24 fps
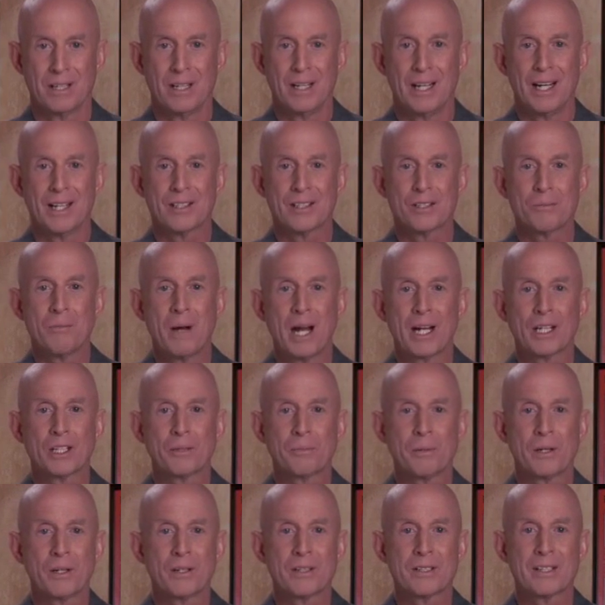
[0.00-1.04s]
it's my
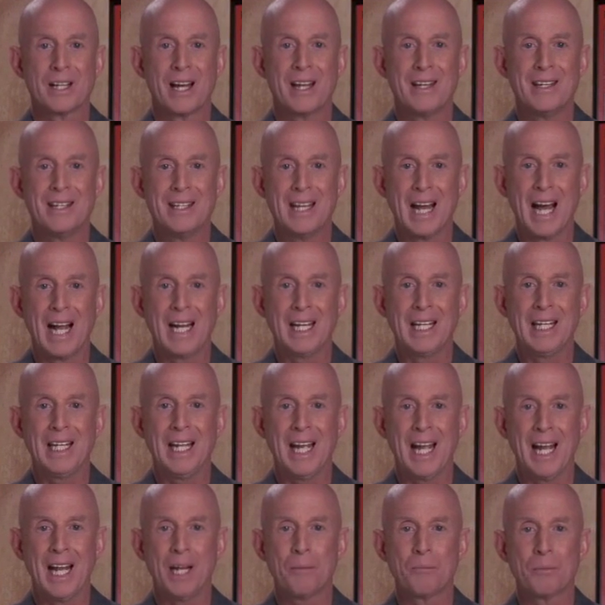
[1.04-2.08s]
experience that
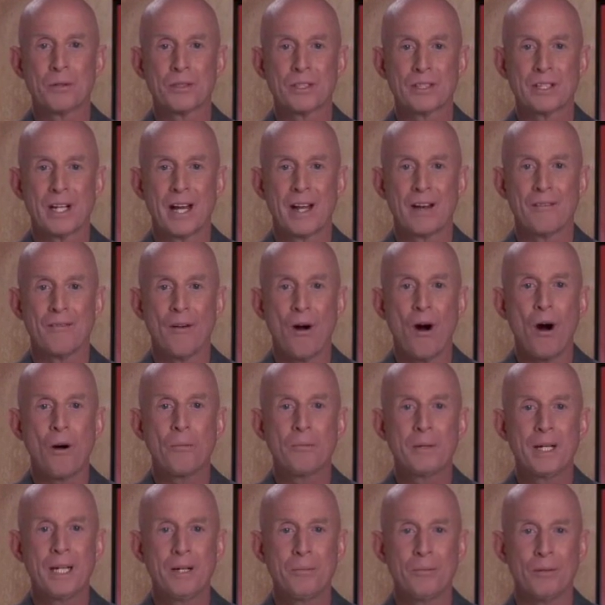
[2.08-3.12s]
98% of all
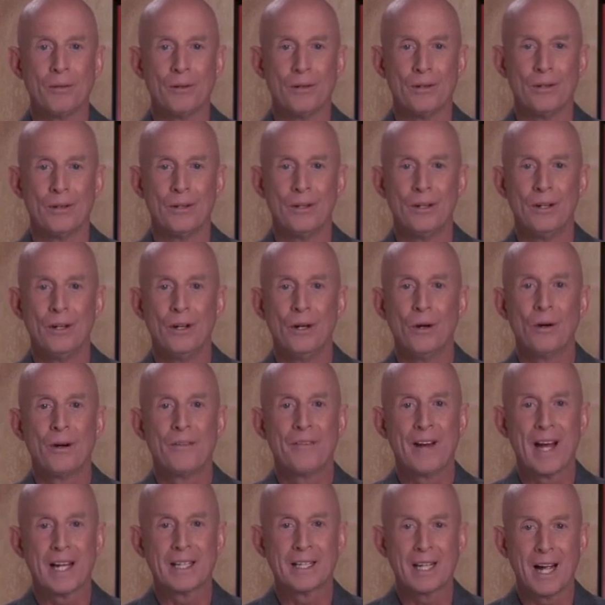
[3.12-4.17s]
people who have
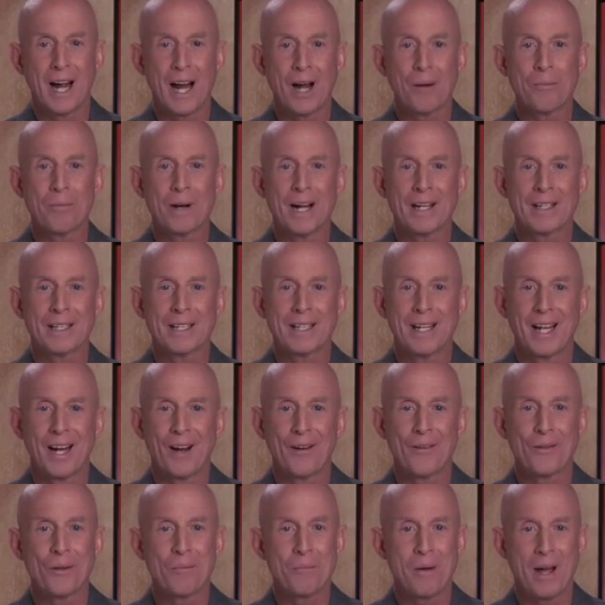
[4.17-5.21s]
had chiropractic care
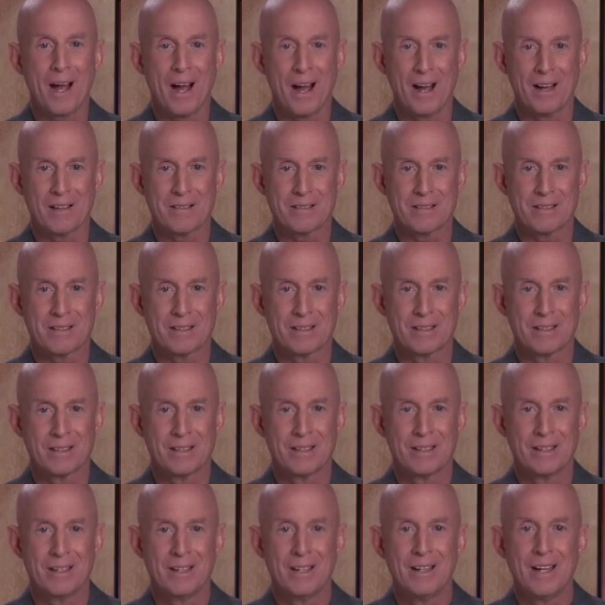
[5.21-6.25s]
in the past
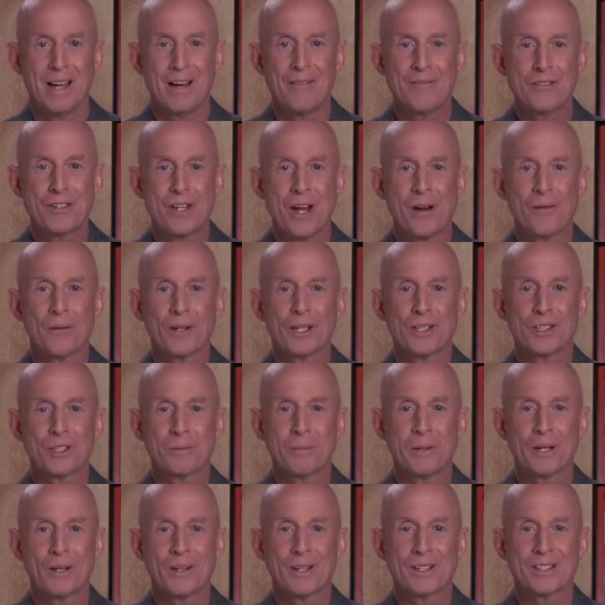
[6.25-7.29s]
have generally
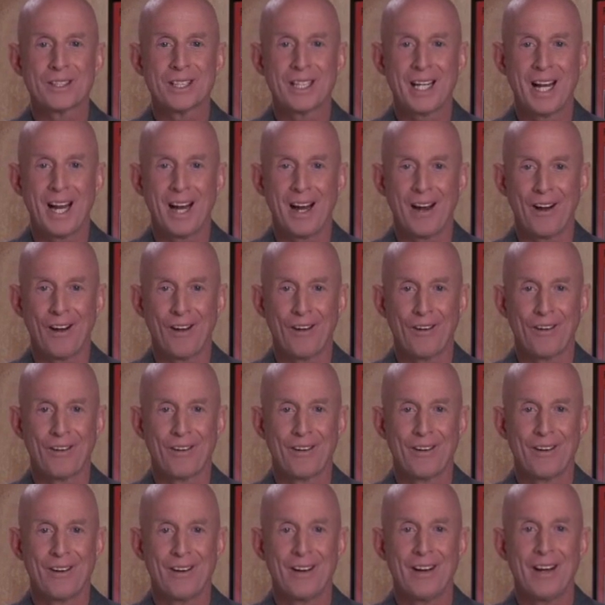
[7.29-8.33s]
experienced care
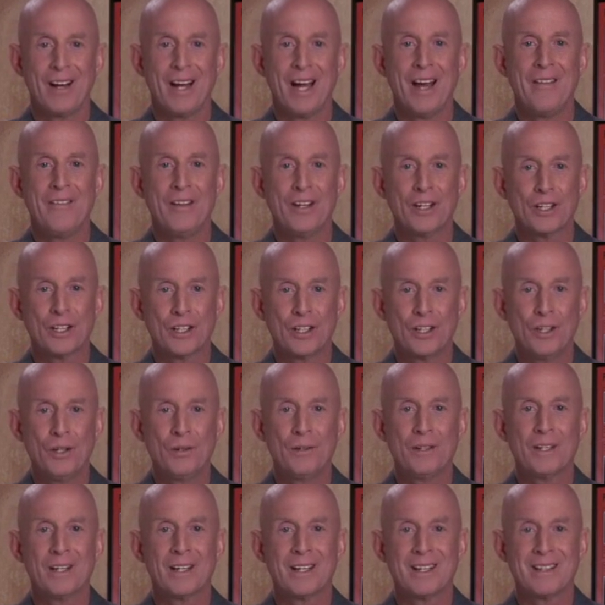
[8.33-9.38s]
in the
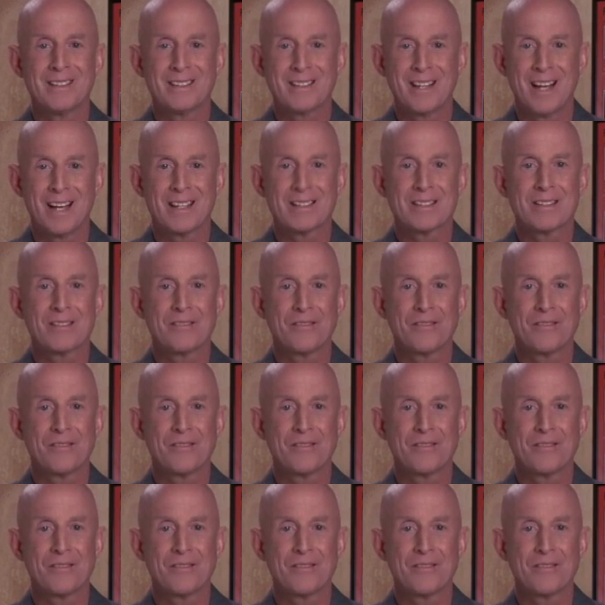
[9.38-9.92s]
acute intensive